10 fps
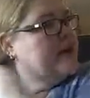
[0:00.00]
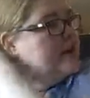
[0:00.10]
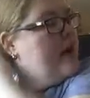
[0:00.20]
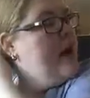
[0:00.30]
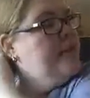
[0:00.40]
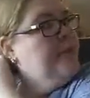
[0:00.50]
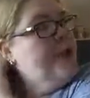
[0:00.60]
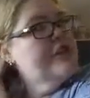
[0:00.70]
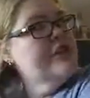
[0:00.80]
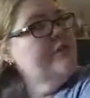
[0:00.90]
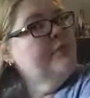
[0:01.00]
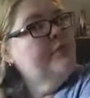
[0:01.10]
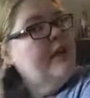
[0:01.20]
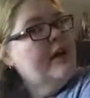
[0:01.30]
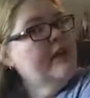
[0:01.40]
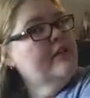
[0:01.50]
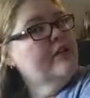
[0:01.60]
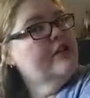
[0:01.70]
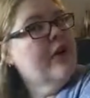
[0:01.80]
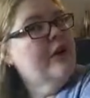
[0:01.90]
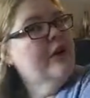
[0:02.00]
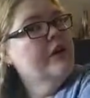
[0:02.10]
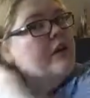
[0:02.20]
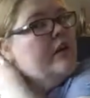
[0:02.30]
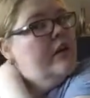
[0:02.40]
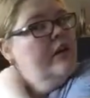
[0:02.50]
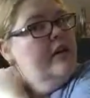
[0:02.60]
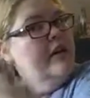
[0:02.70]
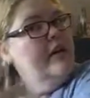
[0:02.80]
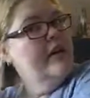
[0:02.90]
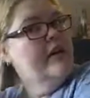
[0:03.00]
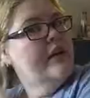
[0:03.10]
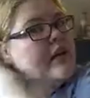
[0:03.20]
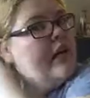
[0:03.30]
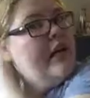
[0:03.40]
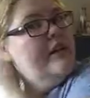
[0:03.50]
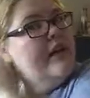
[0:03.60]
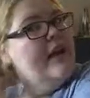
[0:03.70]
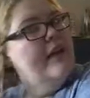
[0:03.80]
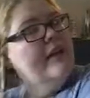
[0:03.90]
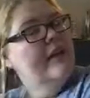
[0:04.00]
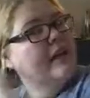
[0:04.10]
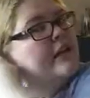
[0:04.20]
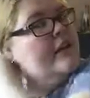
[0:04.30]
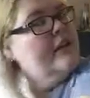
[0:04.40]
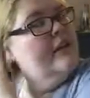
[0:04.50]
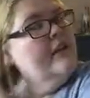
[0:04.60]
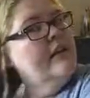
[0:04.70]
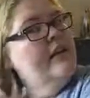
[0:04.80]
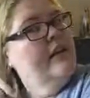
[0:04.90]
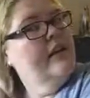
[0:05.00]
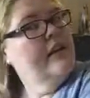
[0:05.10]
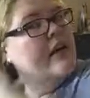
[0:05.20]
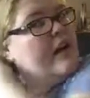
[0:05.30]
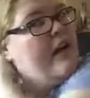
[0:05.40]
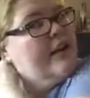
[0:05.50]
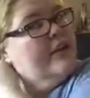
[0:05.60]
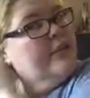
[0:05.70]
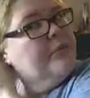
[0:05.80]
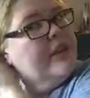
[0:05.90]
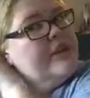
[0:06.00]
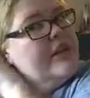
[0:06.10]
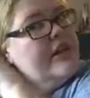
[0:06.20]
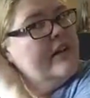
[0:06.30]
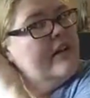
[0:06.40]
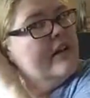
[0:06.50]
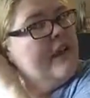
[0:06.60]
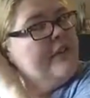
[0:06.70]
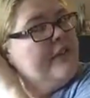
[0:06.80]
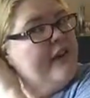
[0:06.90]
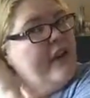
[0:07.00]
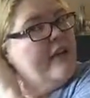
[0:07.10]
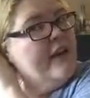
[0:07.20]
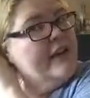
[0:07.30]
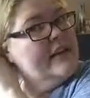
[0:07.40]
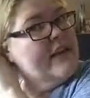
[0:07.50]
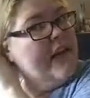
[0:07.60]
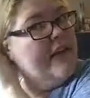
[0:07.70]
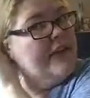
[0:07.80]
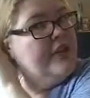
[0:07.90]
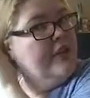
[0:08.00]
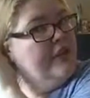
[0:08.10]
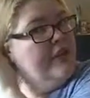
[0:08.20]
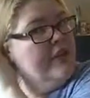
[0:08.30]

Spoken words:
So I brush it before I get in the shower. And then I don't brush it after that unless I have to.